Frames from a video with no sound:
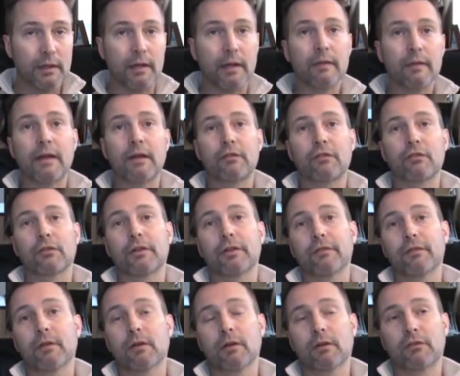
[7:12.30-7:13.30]
getting that
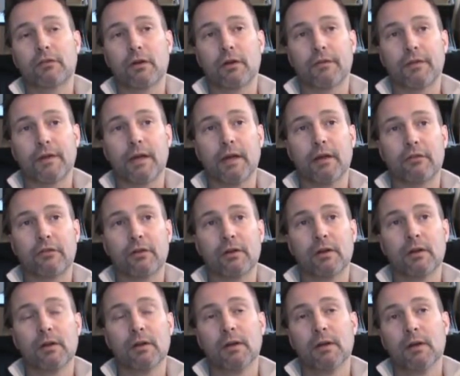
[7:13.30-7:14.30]

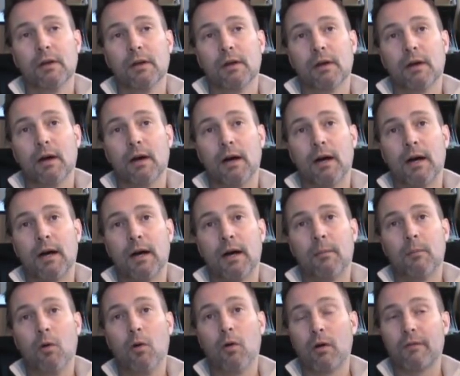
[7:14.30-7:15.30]
certification?
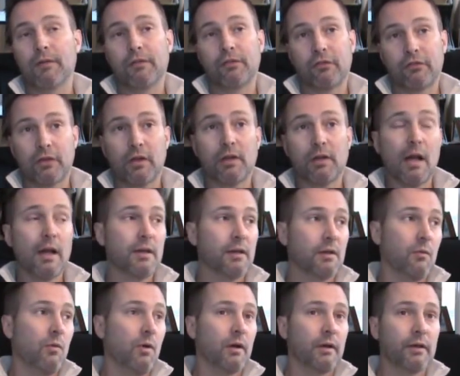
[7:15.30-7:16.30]
Or it's just like, no,
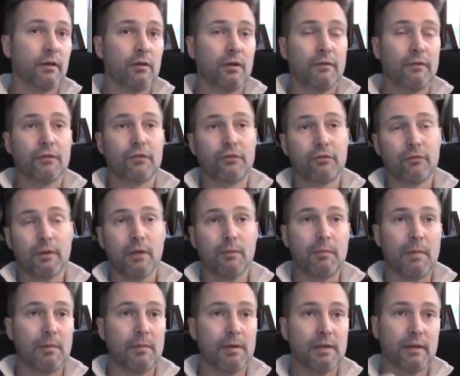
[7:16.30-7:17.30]
you can walk in off the
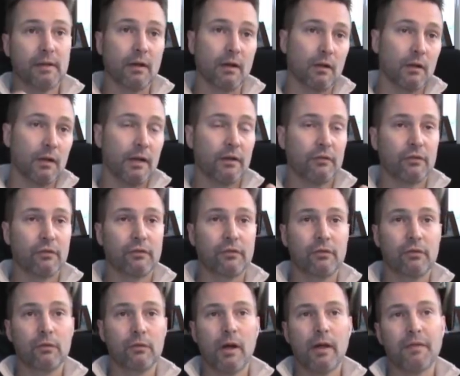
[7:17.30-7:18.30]
street, maybe take a class or
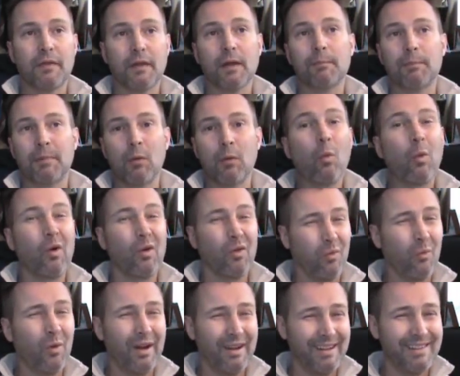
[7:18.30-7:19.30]
two. I think it'd be
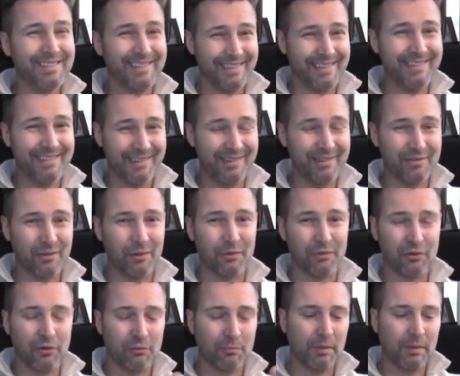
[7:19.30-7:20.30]
worthwhile getting an
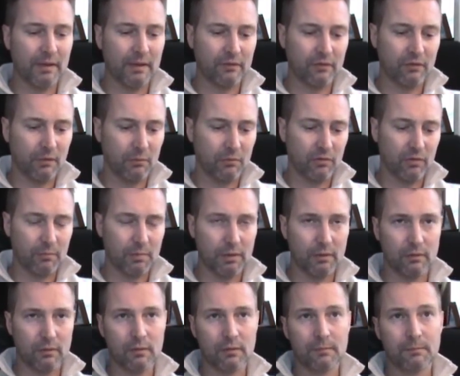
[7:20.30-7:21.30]
associate's, but that seems to
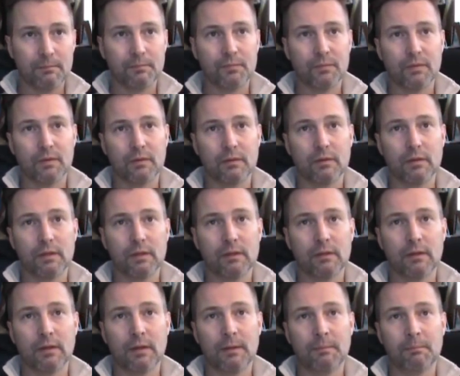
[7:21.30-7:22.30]
be the
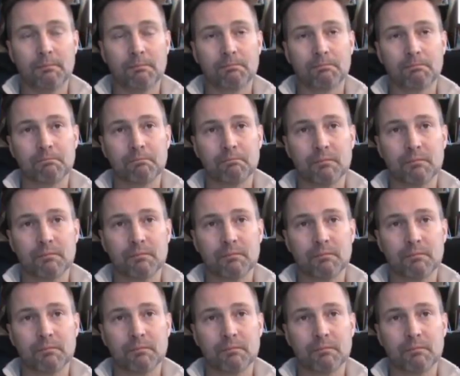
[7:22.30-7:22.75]
deal.